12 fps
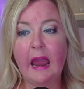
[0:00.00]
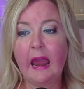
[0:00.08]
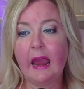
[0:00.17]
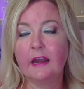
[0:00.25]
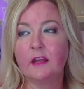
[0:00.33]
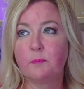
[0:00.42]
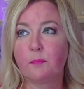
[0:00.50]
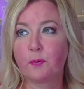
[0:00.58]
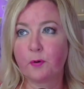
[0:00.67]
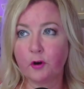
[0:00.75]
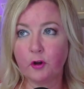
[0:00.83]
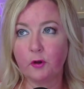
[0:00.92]
And it
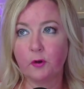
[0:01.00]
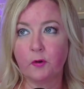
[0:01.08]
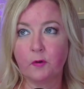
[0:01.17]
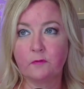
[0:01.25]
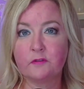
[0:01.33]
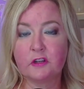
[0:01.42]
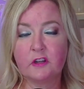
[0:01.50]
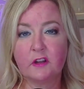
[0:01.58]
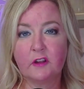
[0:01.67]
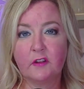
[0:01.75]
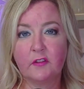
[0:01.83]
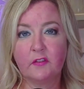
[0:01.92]
proved
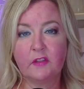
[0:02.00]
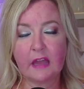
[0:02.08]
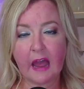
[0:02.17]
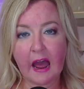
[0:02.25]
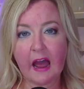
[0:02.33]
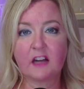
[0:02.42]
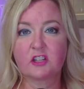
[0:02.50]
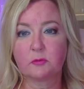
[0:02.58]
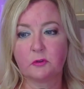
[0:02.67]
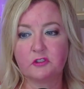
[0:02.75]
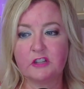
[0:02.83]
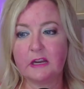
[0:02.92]
the
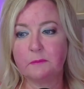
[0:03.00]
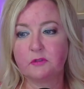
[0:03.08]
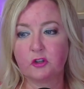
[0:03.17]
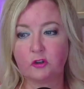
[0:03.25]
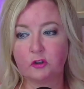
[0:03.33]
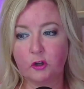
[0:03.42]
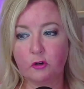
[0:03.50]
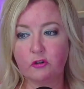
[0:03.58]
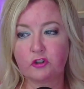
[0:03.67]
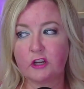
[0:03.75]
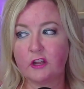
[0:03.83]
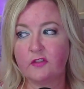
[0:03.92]
actual deep
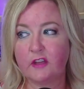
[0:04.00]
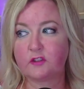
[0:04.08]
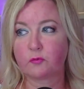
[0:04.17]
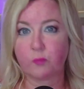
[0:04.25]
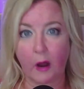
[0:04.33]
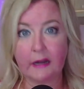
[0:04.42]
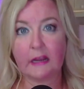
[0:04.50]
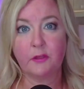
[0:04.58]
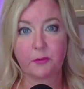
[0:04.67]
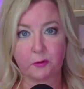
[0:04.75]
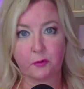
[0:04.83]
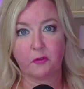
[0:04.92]
delusion that's
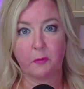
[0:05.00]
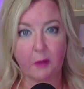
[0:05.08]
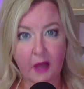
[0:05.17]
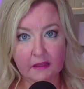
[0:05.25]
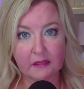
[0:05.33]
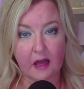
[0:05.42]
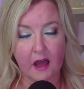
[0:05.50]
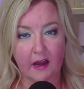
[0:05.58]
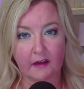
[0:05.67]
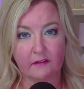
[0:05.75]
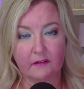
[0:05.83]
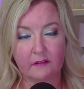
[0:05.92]
running through the
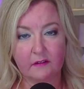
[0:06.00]
bloodline.